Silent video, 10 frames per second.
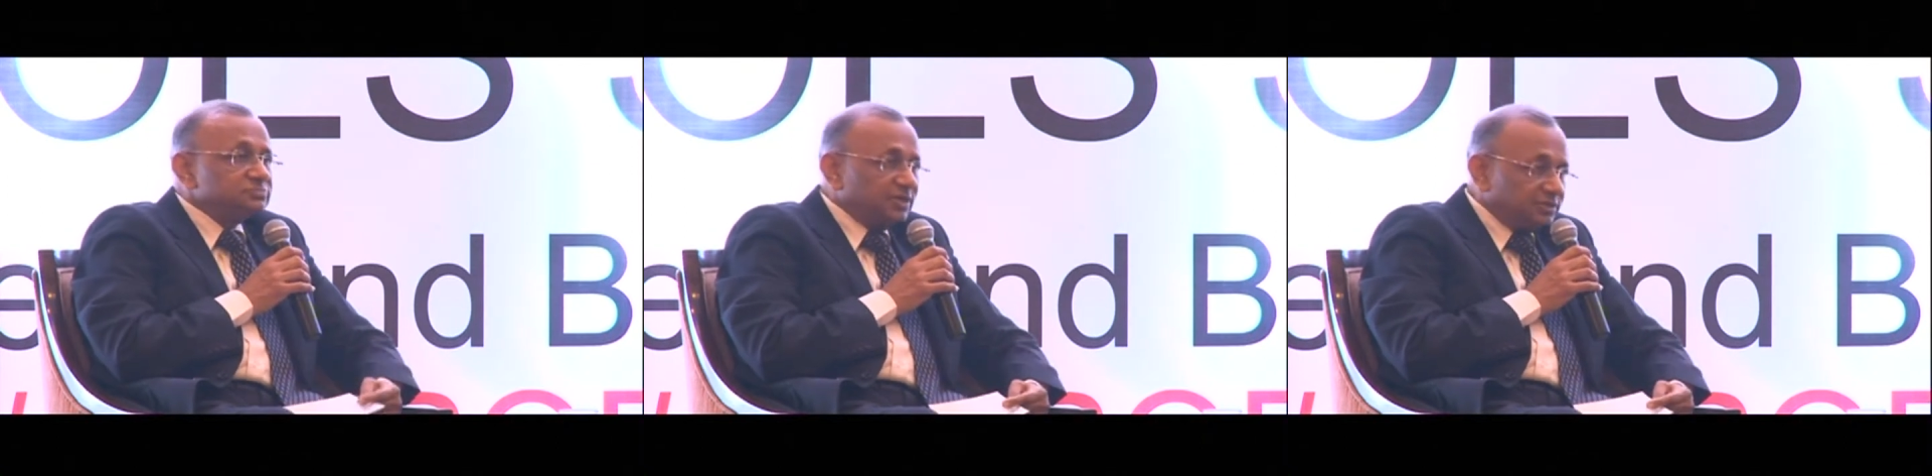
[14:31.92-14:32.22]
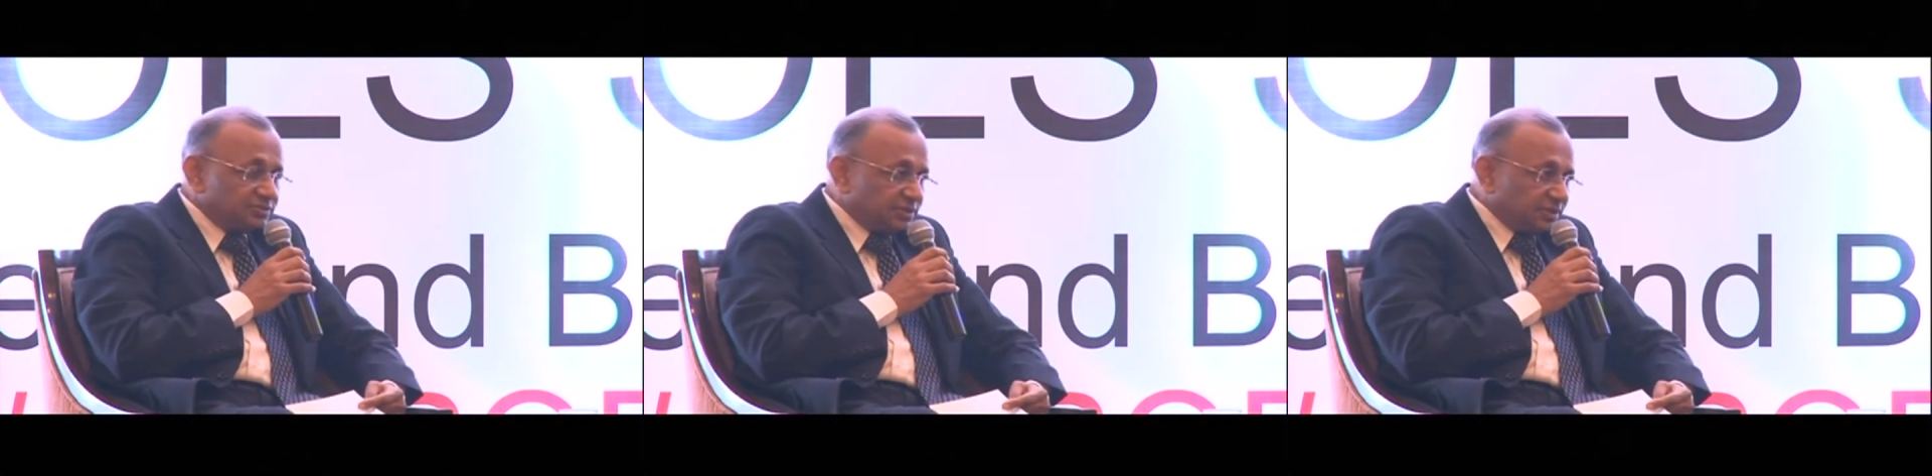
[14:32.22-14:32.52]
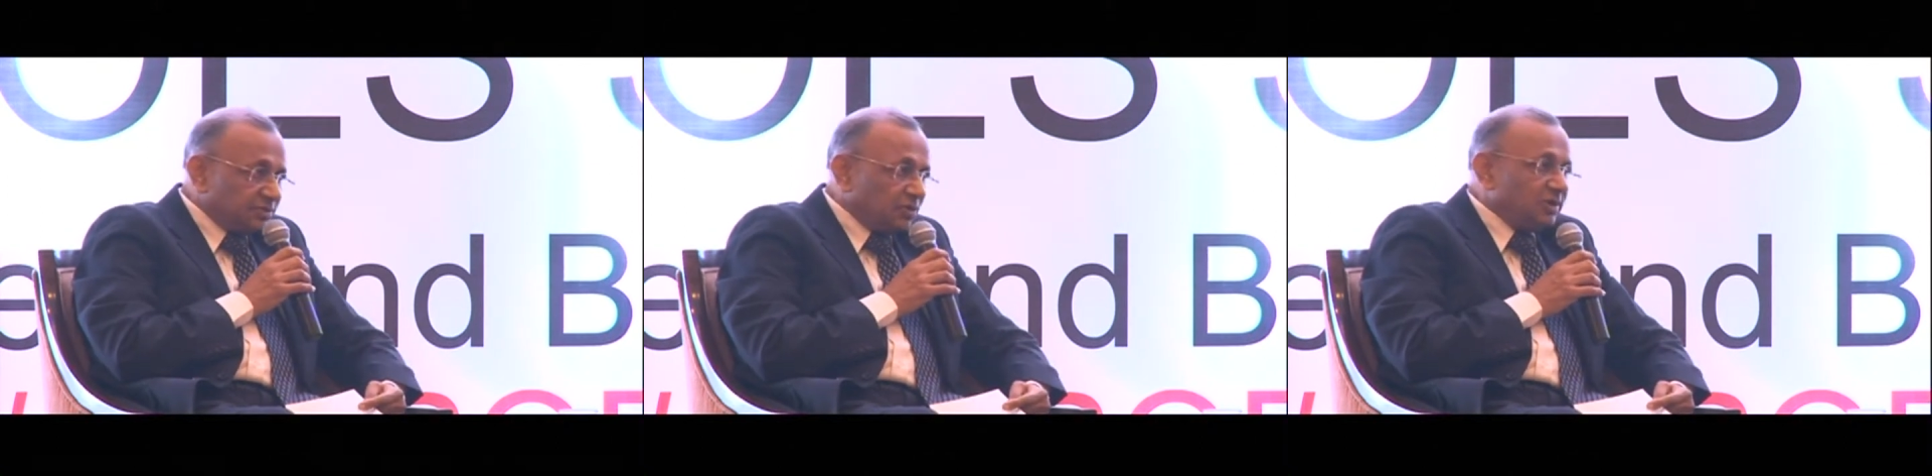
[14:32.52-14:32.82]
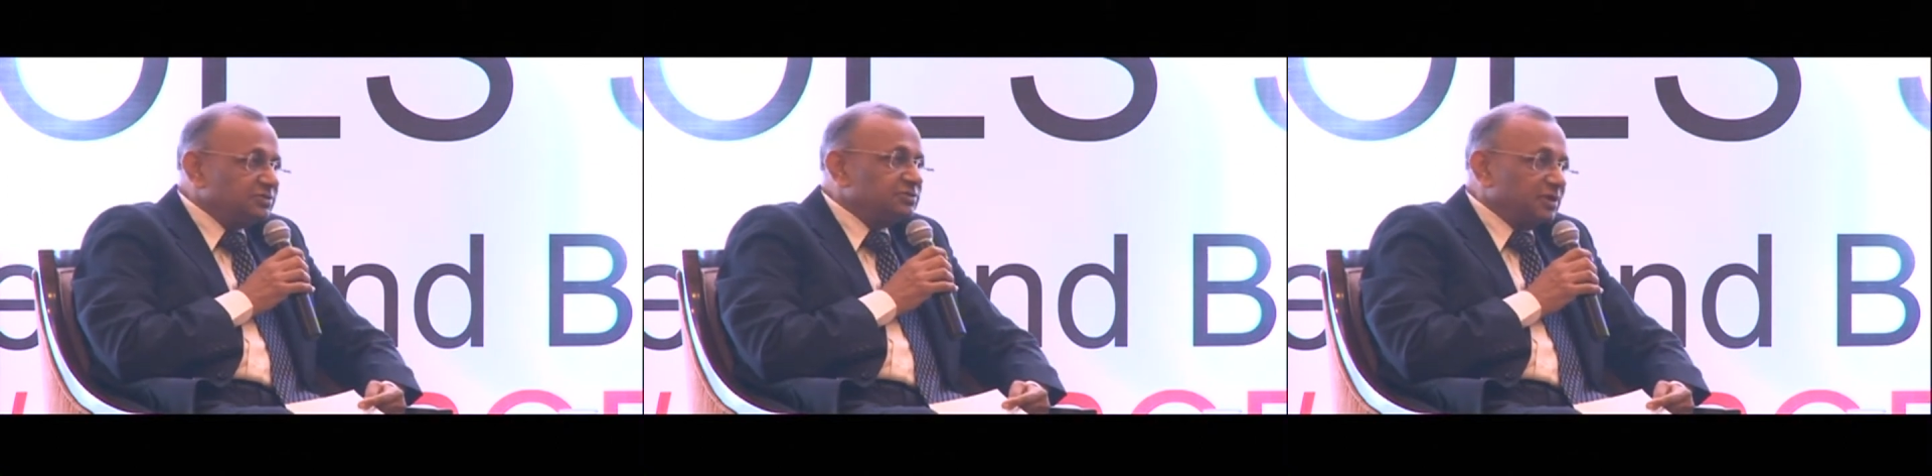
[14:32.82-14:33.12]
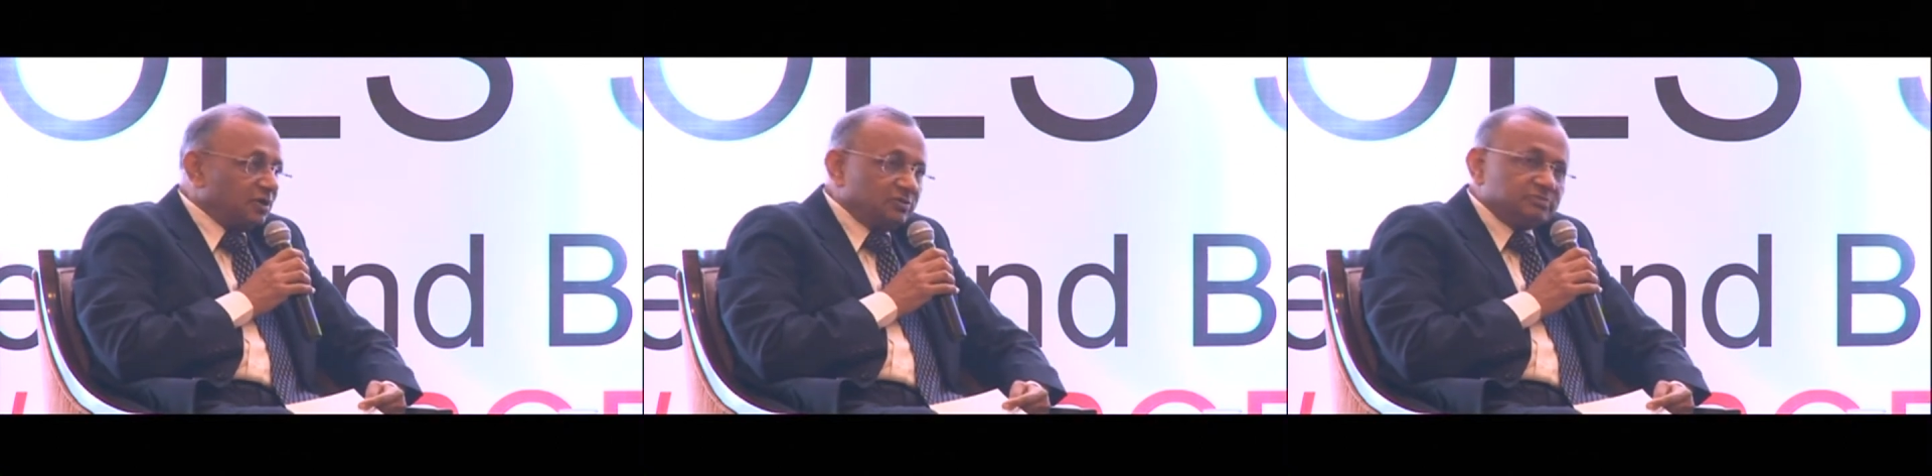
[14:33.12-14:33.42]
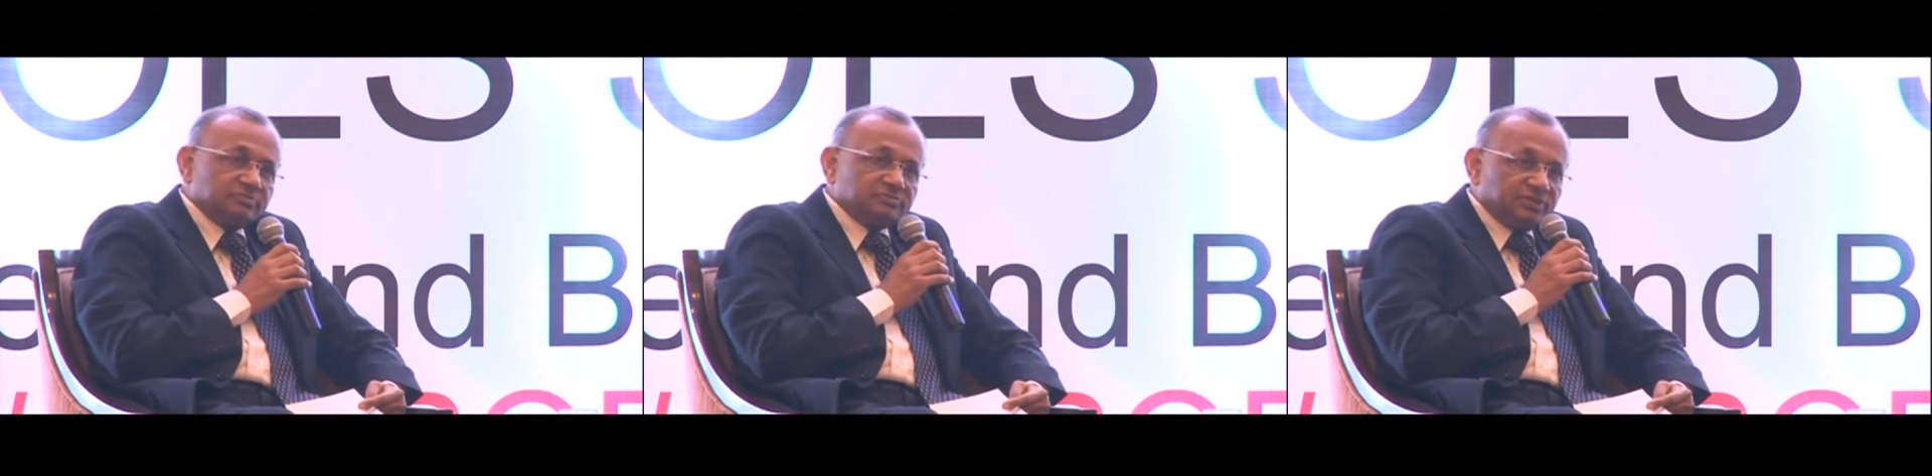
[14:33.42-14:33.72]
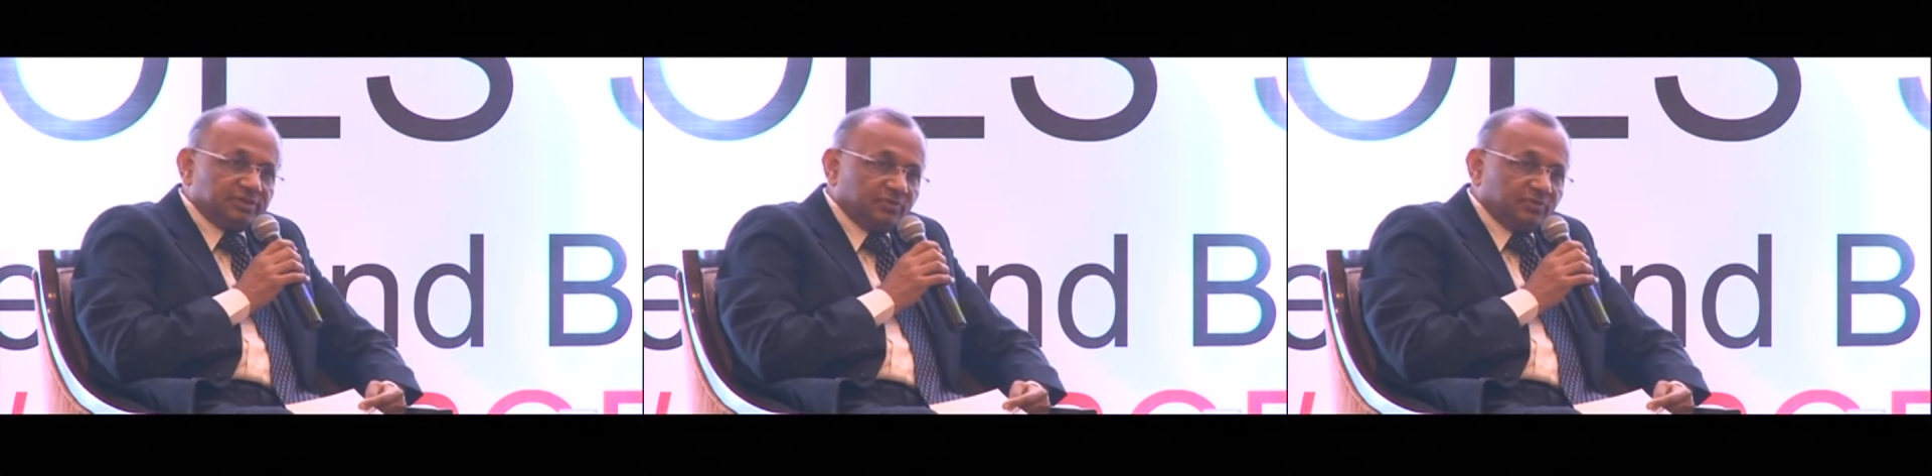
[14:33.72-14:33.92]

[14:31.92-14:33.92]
it is acknowledged now that a